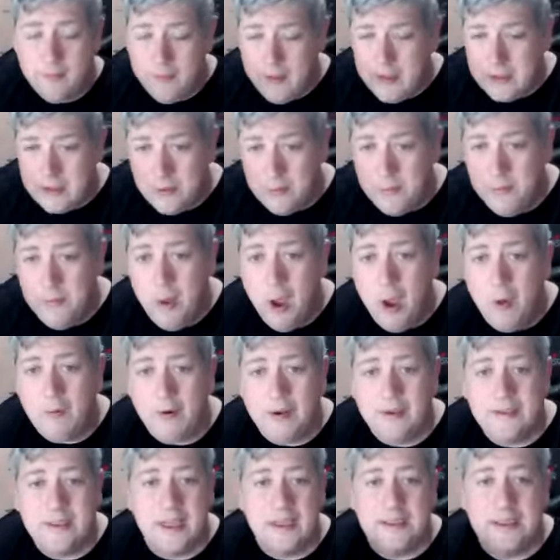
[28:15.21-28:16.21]
There's a
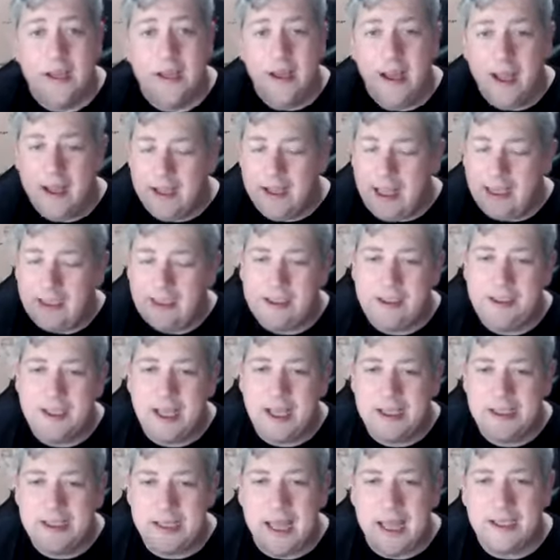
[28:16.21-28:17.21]
murmuring. It actually
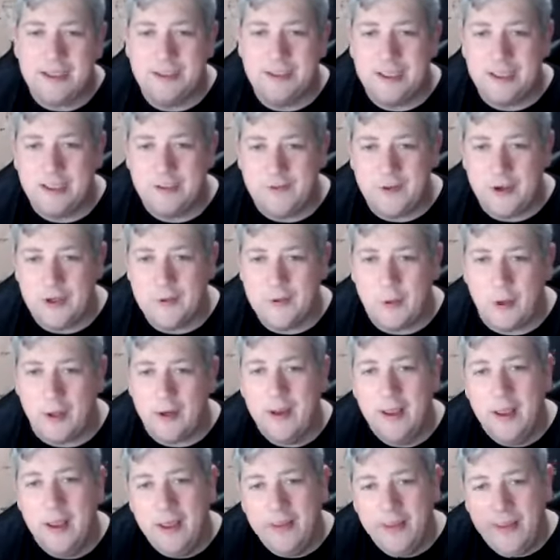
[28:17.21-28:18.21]
says in Acts 6 verse 1,